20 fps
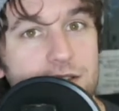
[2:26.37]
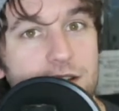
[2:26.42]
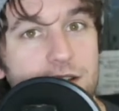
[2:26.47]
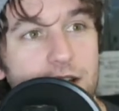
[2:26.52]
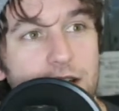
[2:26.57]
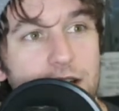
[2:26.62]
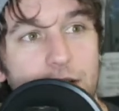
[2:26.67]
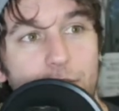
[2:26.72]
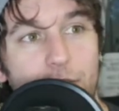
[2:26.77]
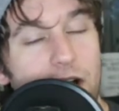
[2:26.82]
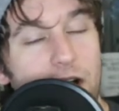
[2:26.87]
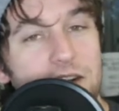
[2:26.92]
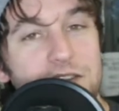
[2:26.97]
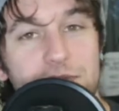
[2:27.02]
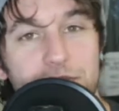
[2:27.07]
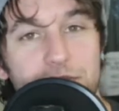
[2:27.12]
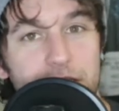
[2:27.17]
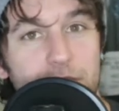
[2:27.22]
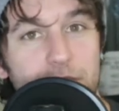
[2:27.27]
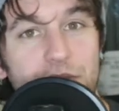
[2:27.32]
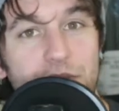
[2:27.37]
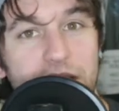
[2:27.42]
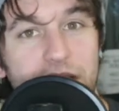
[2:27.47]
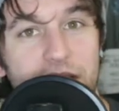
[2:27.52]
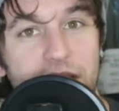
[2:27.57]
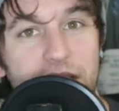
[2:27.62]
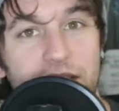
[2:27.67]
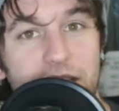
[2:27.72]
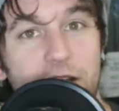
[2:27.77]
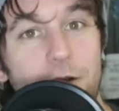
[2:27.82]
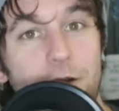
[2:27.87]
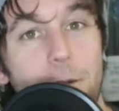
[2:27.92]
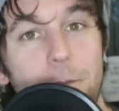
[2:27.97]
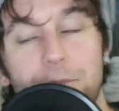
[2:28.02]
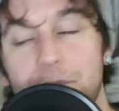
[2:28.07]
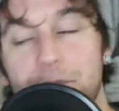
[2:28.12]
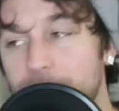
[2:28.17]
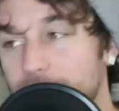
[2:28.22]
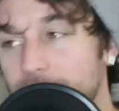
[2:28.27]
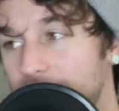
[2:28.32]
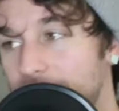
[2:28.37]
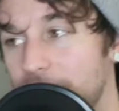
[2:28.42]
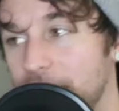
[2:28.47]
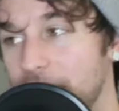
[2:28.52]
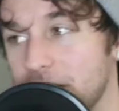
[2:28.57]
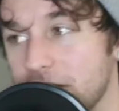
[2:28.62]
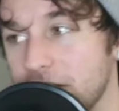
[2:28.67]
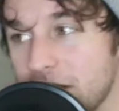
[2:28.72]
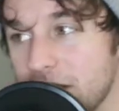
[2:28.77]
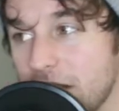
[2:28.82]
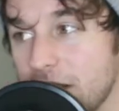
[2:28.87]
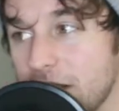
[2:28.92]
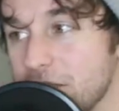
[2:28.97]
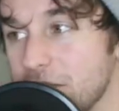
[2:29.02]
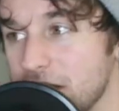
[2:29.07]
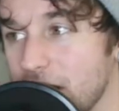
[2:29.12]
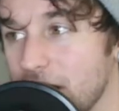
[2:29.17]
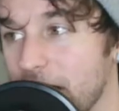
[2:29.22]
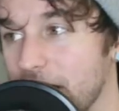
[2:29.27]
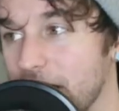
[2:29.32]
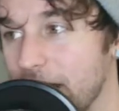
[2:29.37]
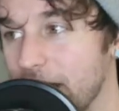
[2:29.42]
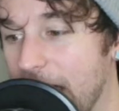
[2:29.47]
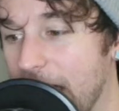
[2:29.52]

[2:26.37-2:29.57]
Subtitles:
Why else would they put that in there? And it seems like now